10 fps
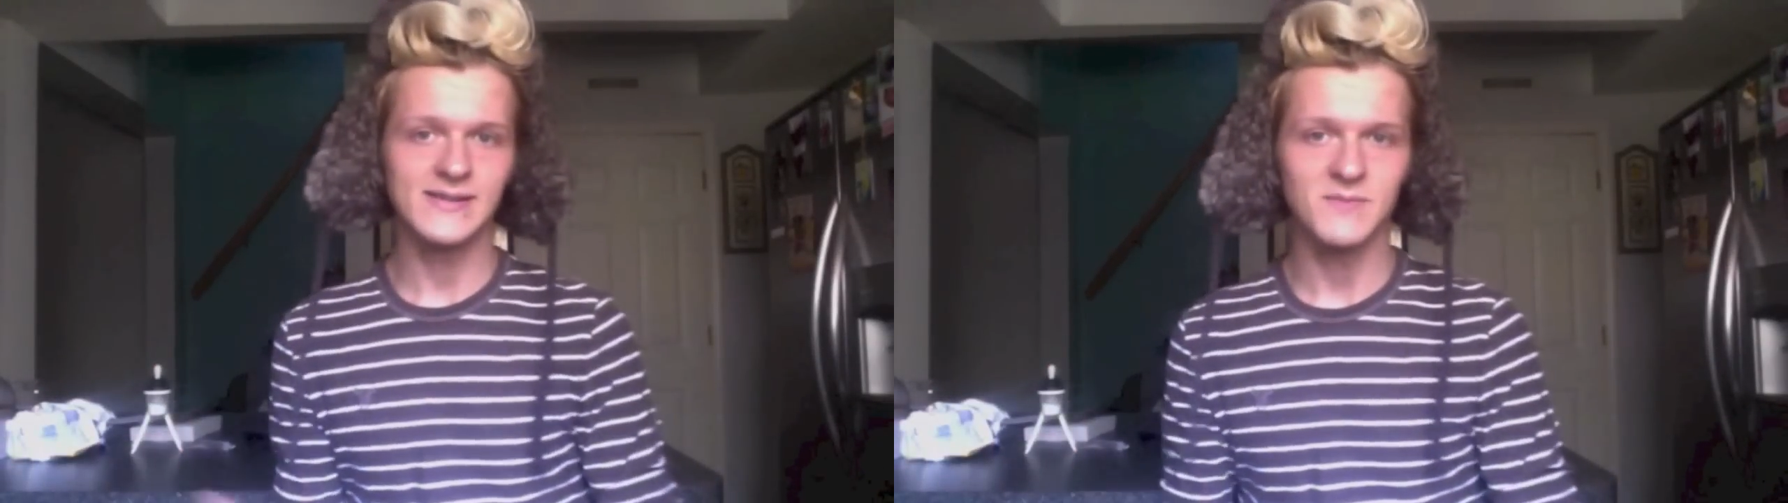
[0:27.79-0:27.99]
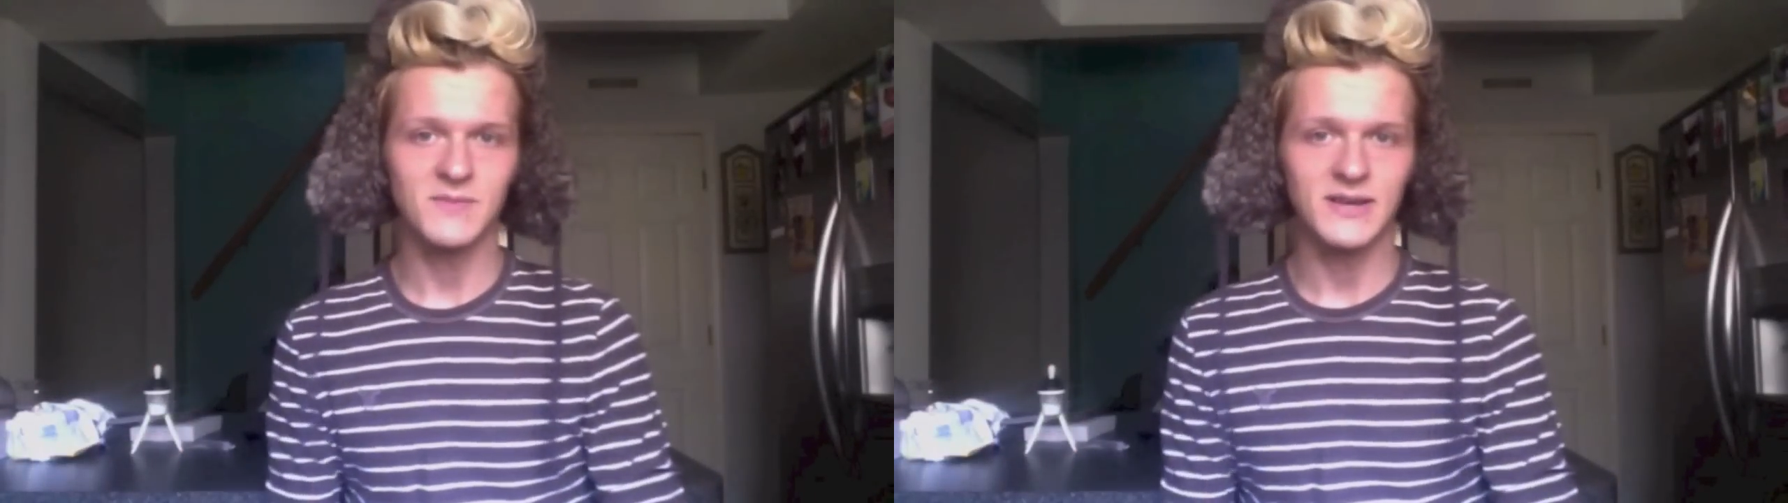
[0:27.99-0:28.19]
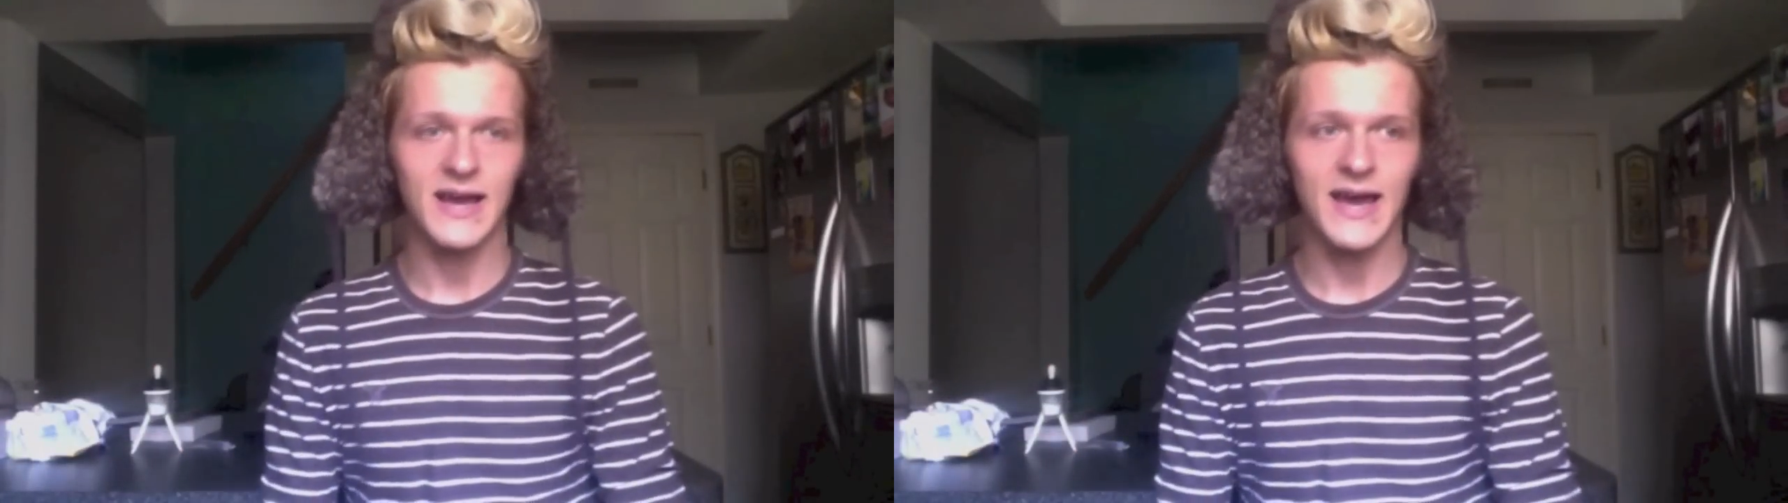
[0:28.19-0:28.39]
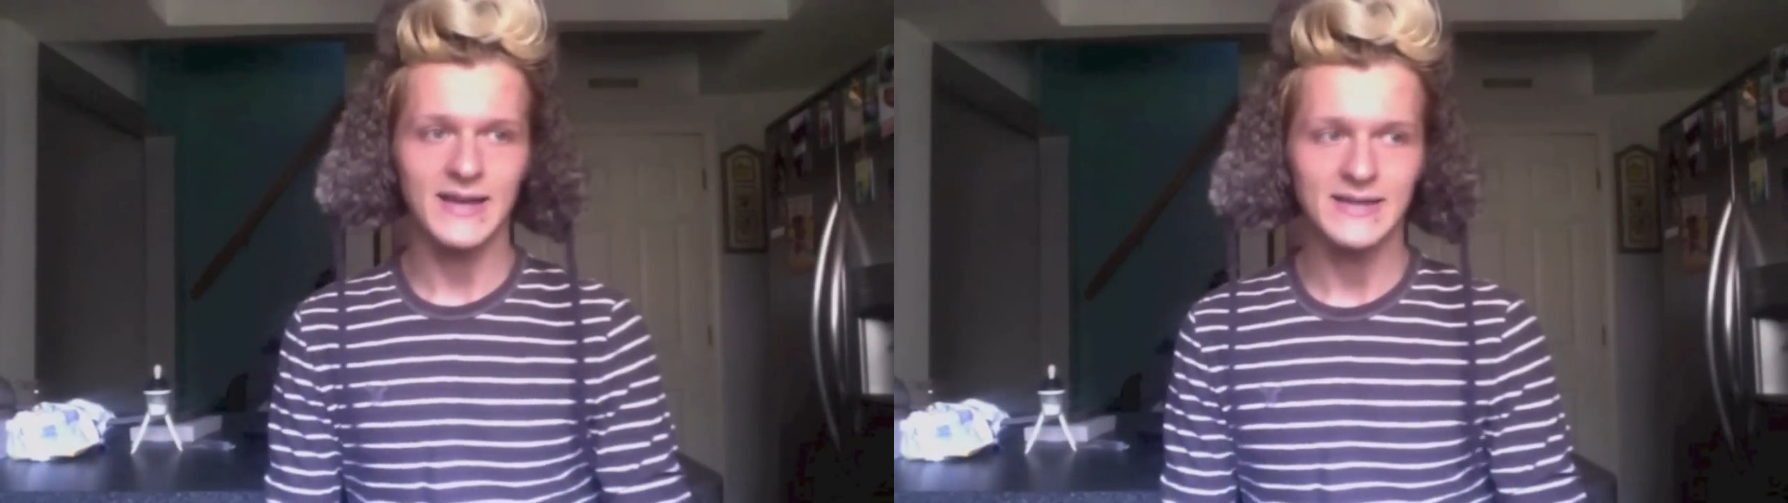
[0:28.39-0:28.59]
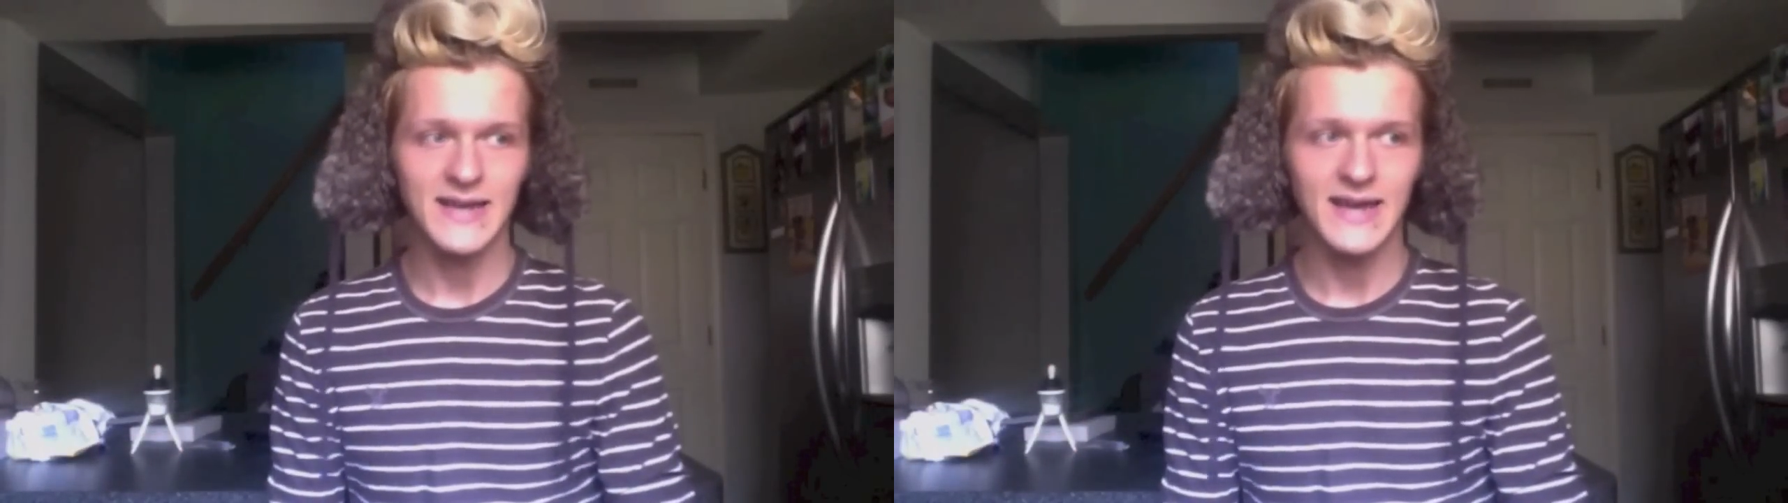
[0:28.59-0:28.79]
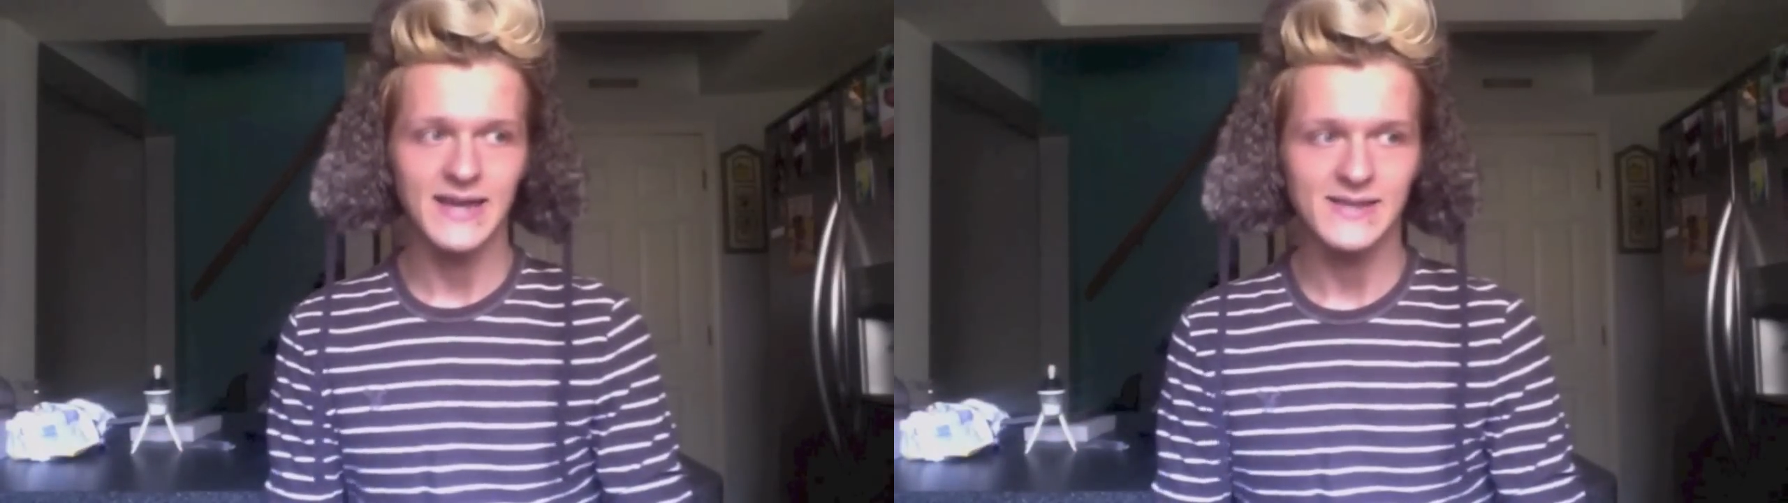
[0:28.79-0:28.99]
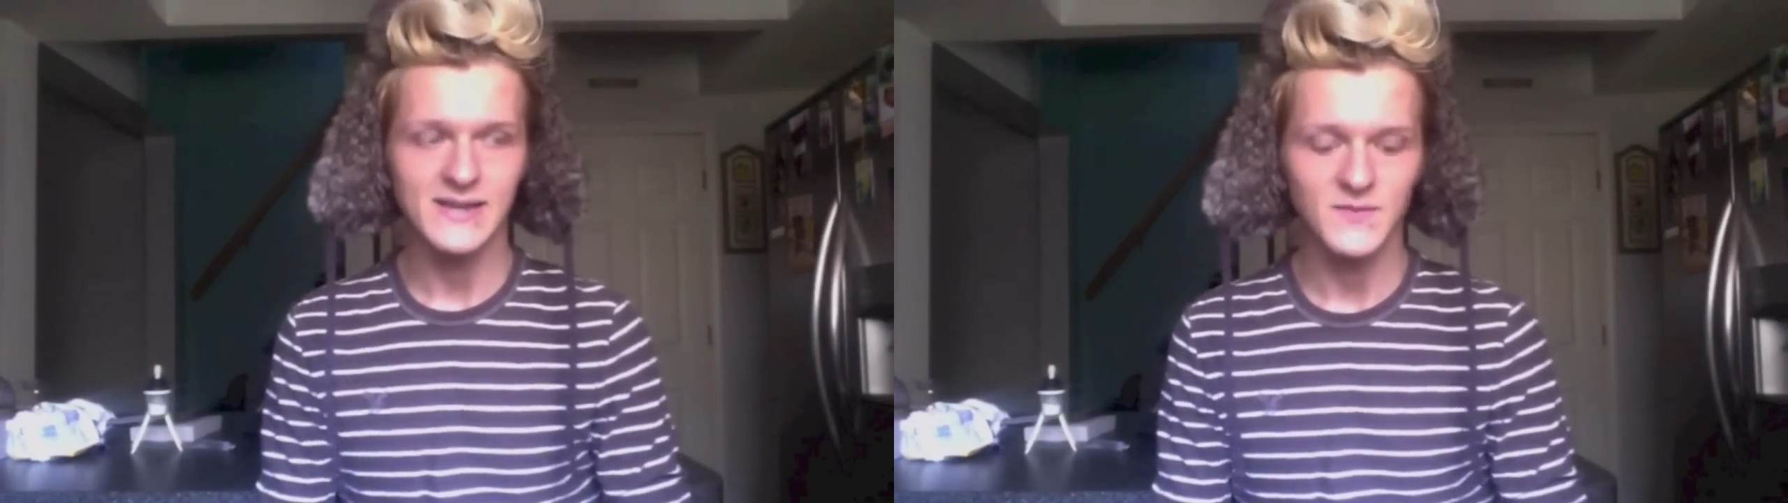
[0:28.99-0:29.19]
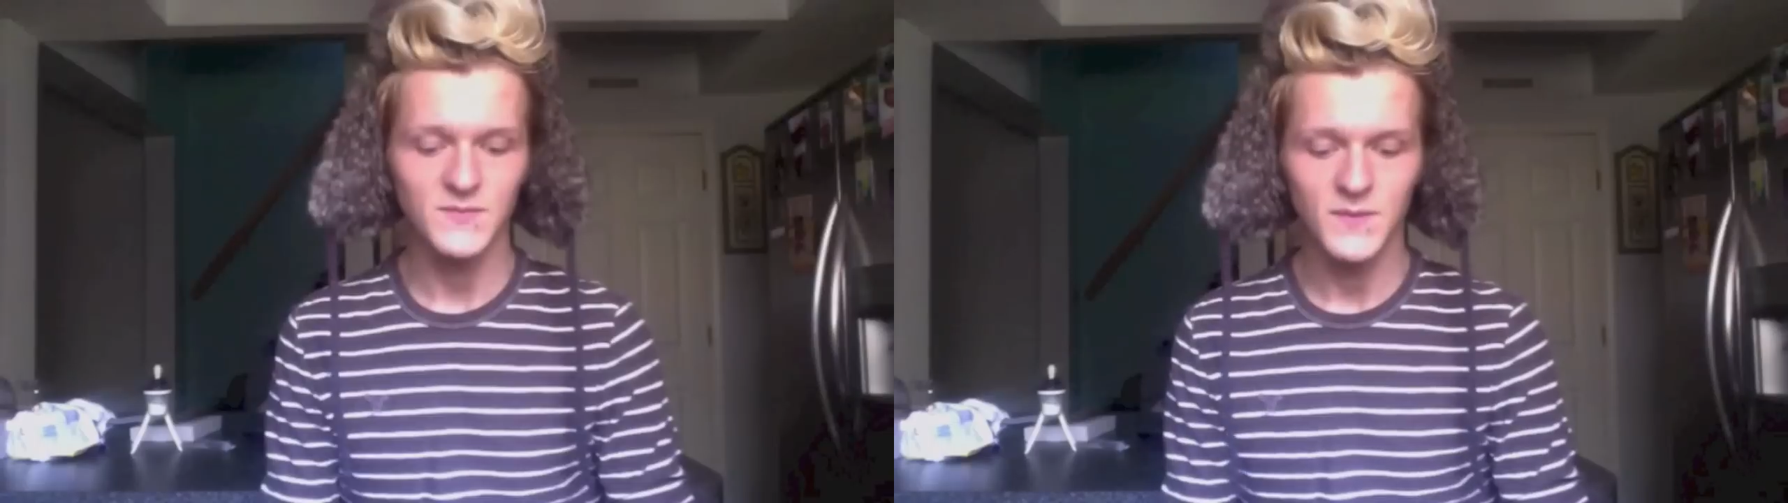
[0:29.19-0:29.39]
I mean, I acted gay and
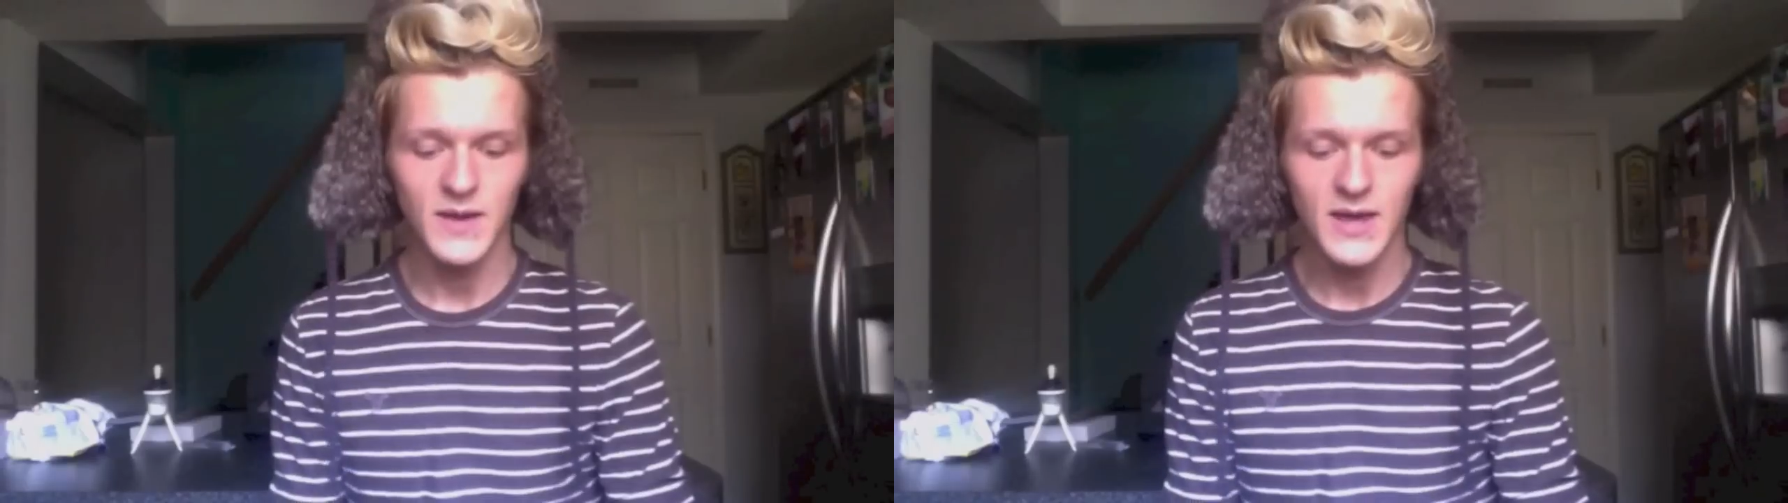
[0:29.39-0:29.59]
stuff.